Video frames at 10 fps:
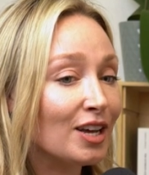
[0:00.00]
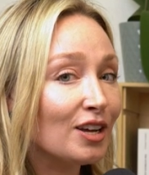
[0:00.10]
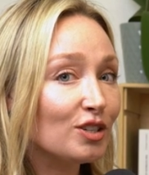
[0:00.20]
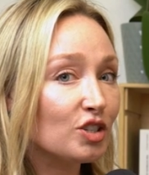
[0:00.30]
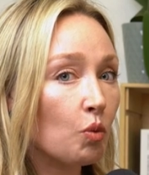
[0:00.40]

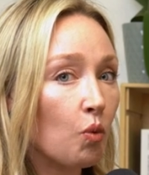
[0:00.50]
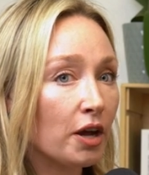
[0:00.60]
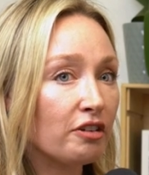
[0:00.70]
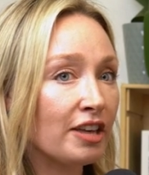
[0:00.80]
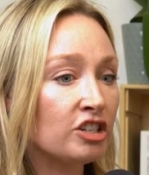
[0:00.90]
So what
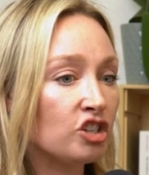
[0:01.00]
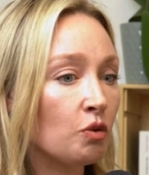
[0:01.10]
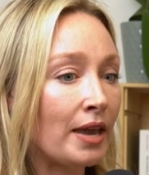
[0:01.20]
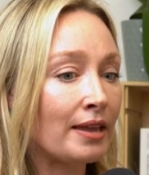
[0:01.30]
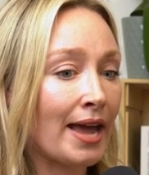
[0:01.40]
are they
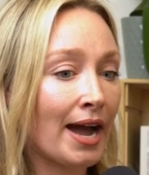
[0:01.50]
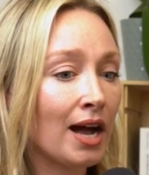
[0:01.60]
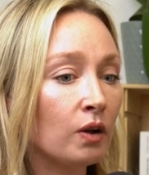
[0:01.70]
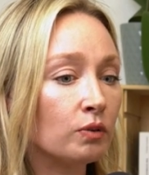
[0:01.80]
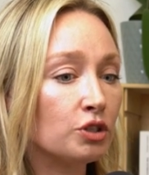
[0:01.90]
doing
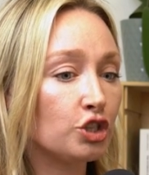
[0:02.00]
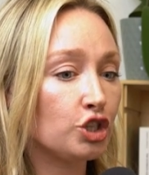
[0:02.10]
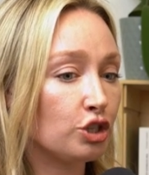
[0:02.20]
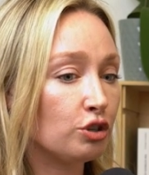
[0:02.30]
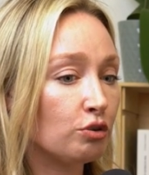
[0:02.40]
now
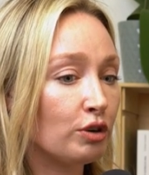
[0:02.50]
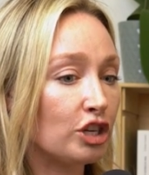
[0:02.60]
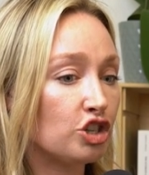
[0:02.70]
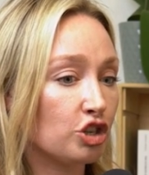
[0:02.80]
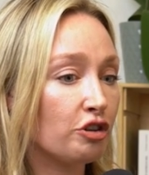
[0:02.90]
to
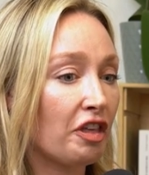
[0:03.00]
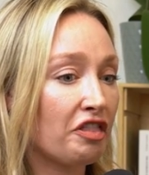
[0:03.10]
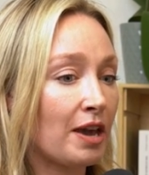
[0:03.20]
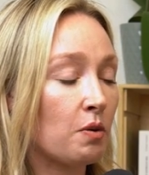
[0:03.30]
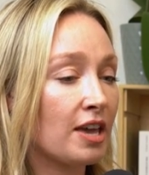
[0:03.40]
ensure that
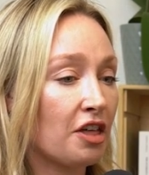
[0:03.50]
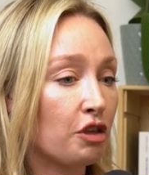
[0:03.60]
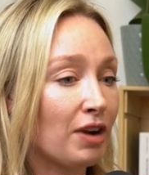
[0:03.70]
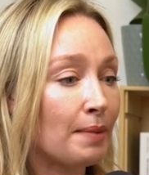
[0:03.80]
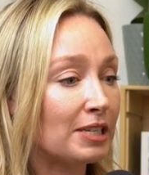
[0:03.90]
they get the
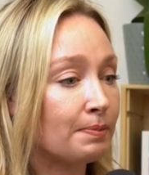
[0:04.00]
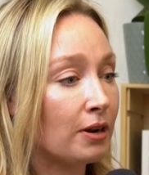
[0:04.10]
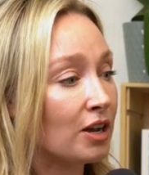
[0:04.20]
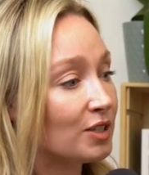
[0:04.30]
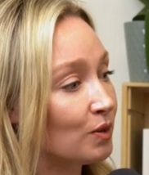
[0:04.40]
ripeness, but
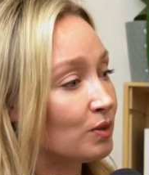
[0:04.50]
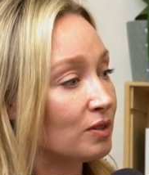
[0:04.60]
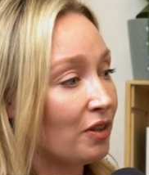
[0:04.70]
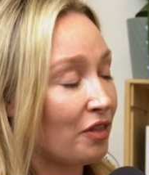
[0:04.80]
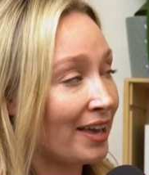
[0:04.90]
also so
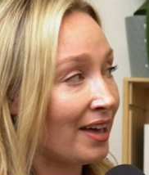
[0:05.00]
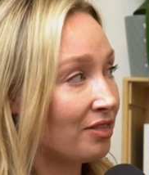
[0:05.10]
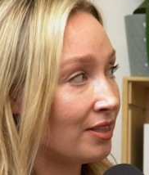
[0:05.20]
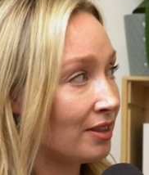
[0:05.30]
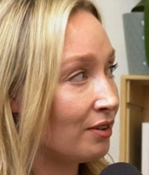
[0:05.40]
that they get
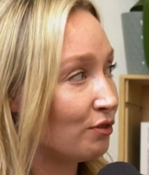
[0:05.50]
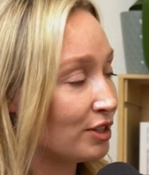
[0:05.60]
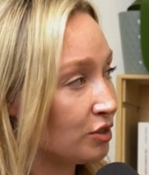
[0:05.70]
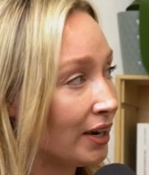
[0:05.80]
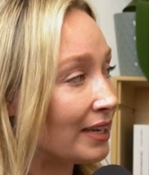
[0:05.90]
the
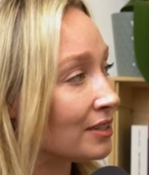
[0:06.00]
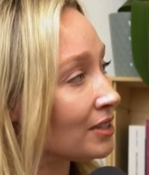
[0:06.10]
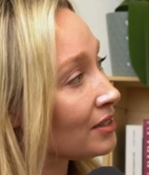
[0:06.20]
restraint?